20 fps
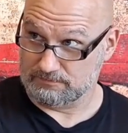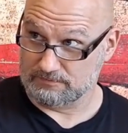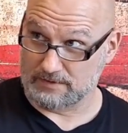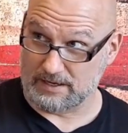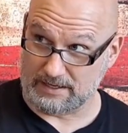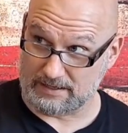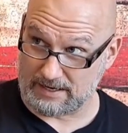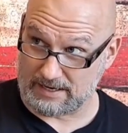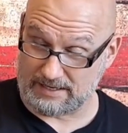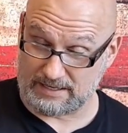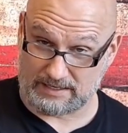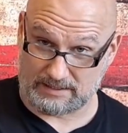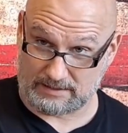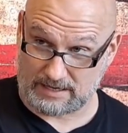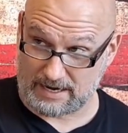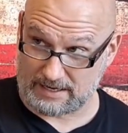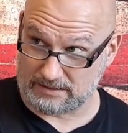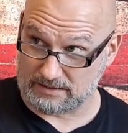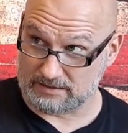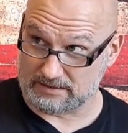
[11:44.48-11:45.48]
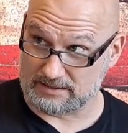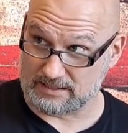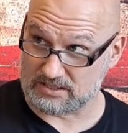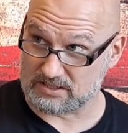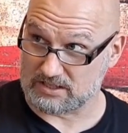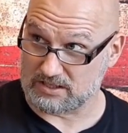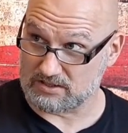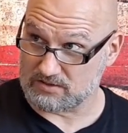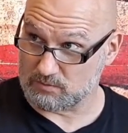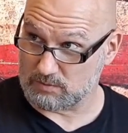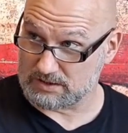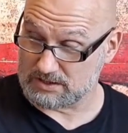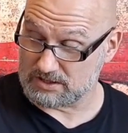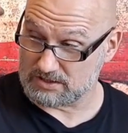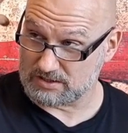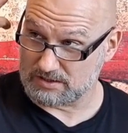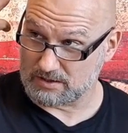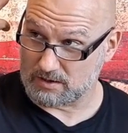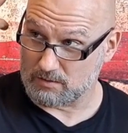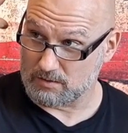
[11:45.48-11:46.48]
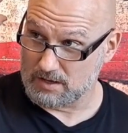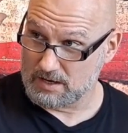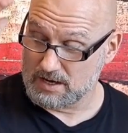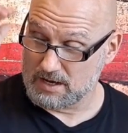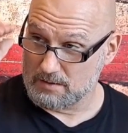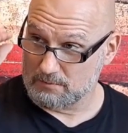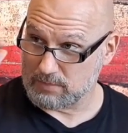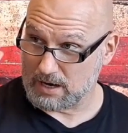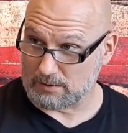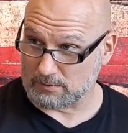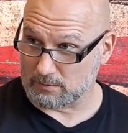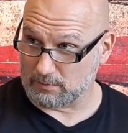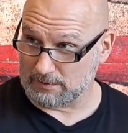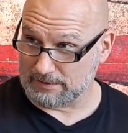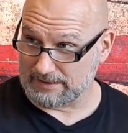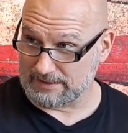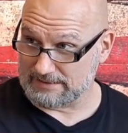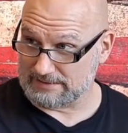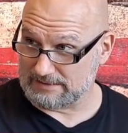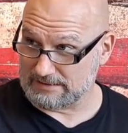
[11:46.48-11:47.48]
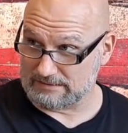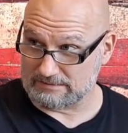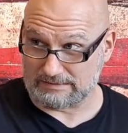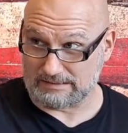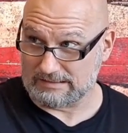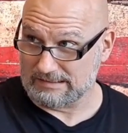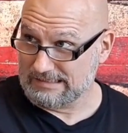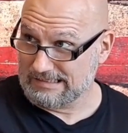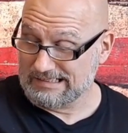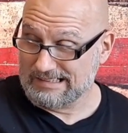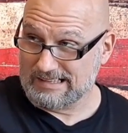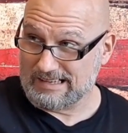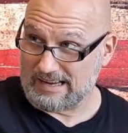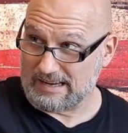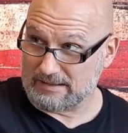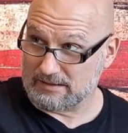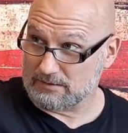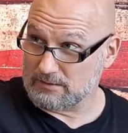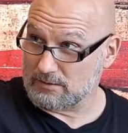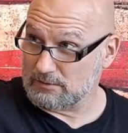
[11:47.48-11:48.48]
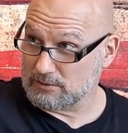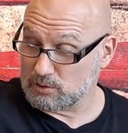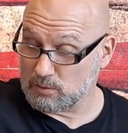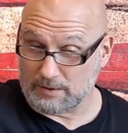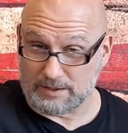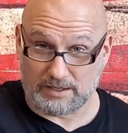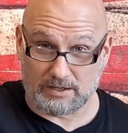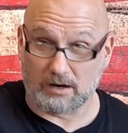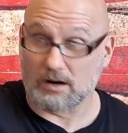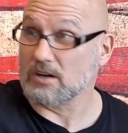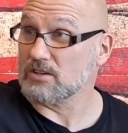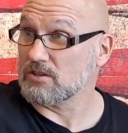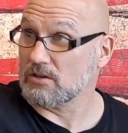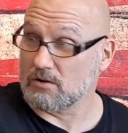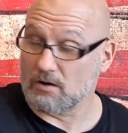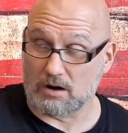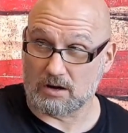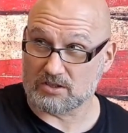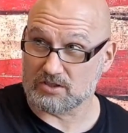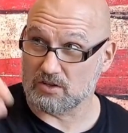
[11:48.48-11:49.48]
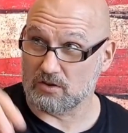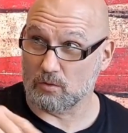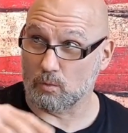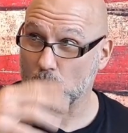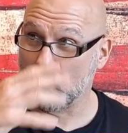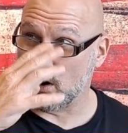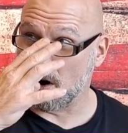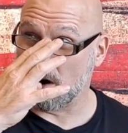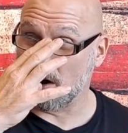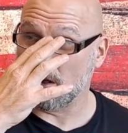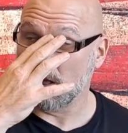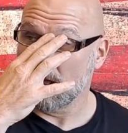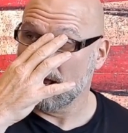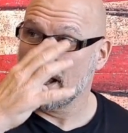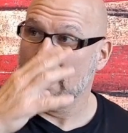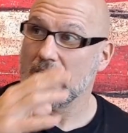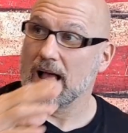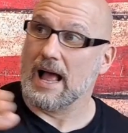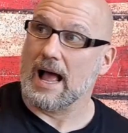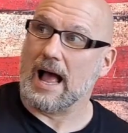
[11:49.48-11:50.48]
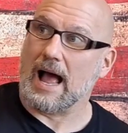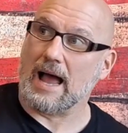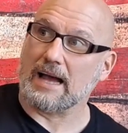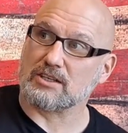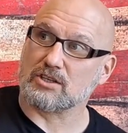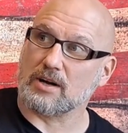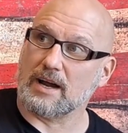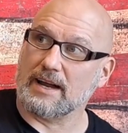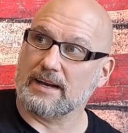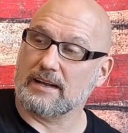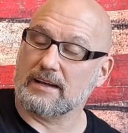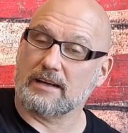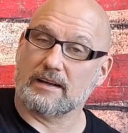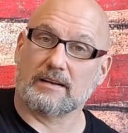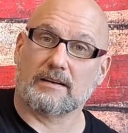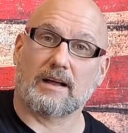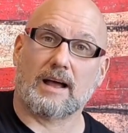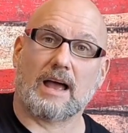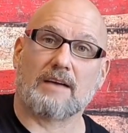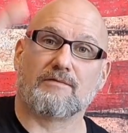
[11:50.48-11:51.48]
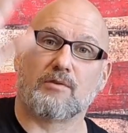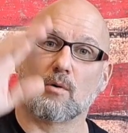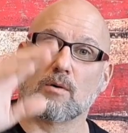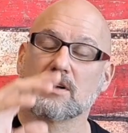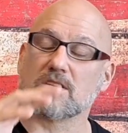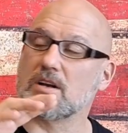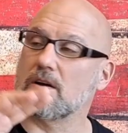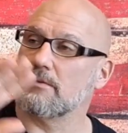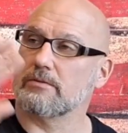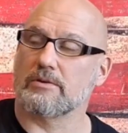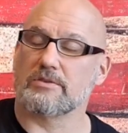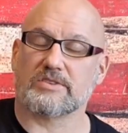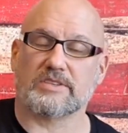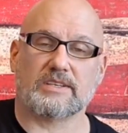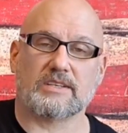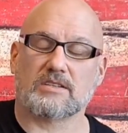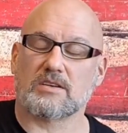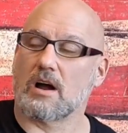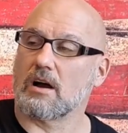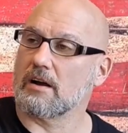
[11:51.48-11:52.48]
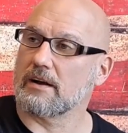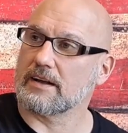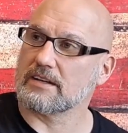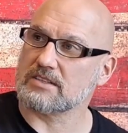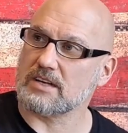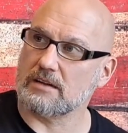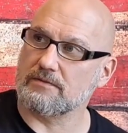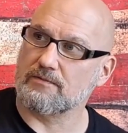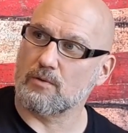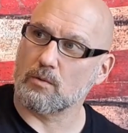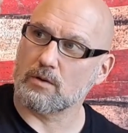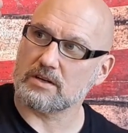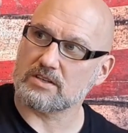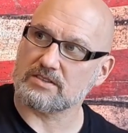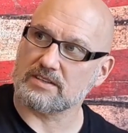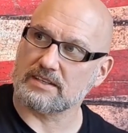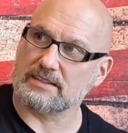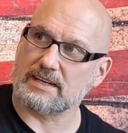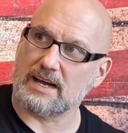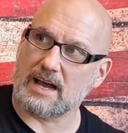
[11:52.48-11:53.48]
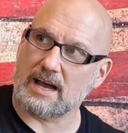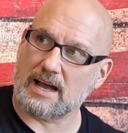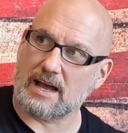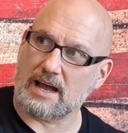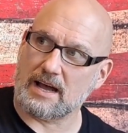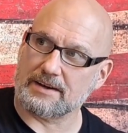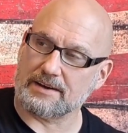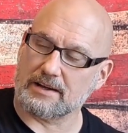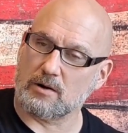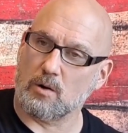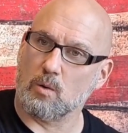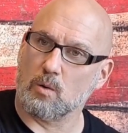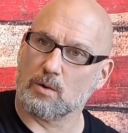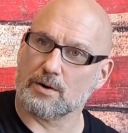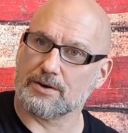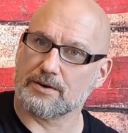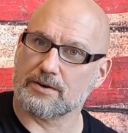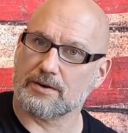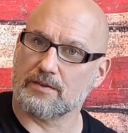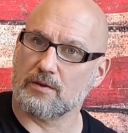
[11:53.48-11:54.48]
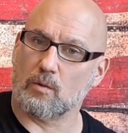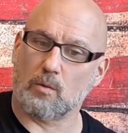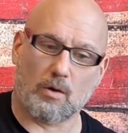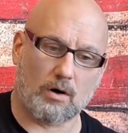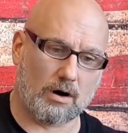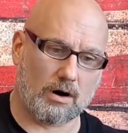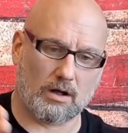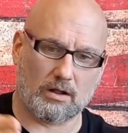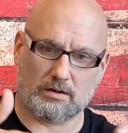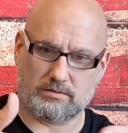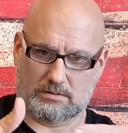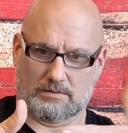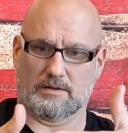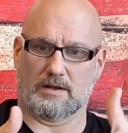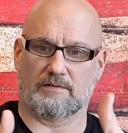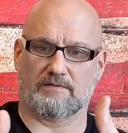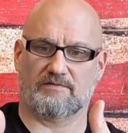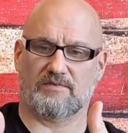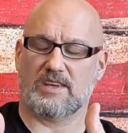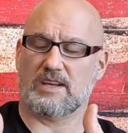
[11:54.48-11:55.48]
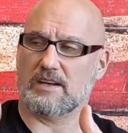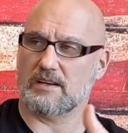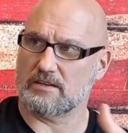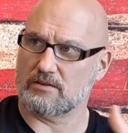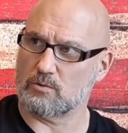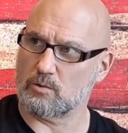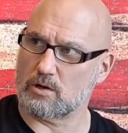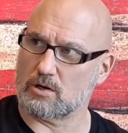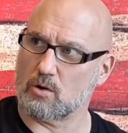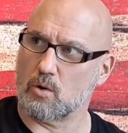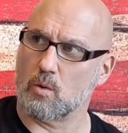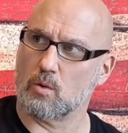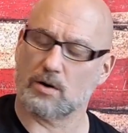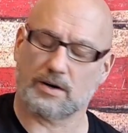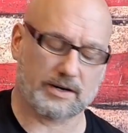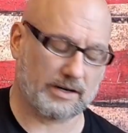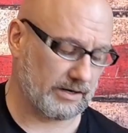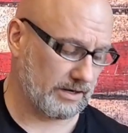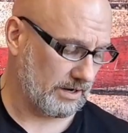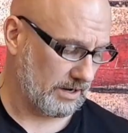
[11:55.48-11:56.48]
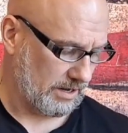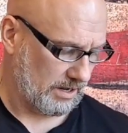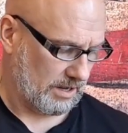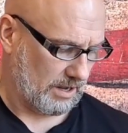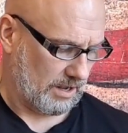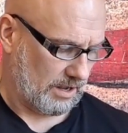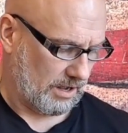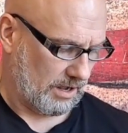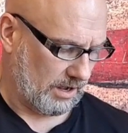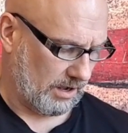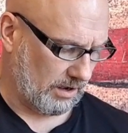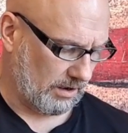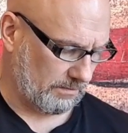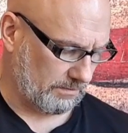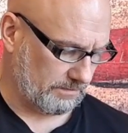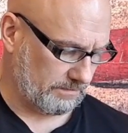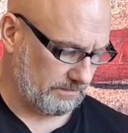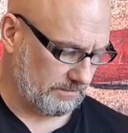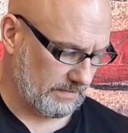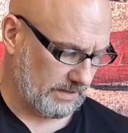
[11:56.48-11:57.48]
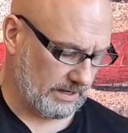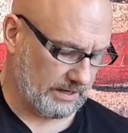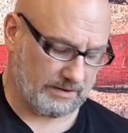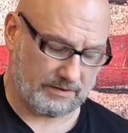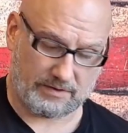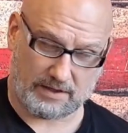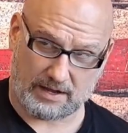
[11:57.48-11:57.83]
at any kind of distance, which is, probably 10, I don't know, 20 yards across to the wall. I focus, I don't use any targets. I focus the dot on a corner in the wall, I V it into a corner, and